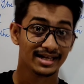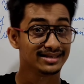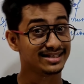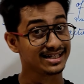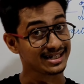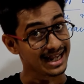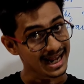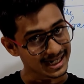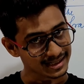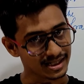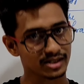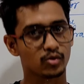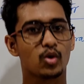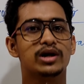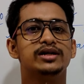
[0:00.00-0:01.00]
that
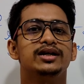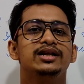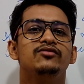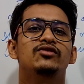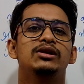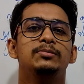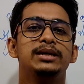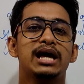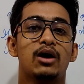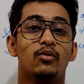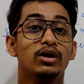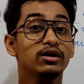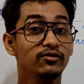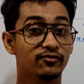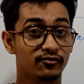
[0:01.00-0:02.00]
another quantity will be
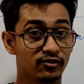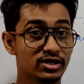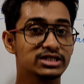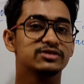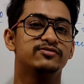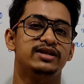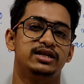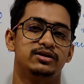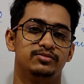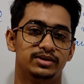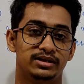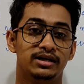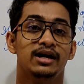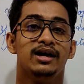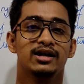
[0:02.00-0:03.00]
our first variable.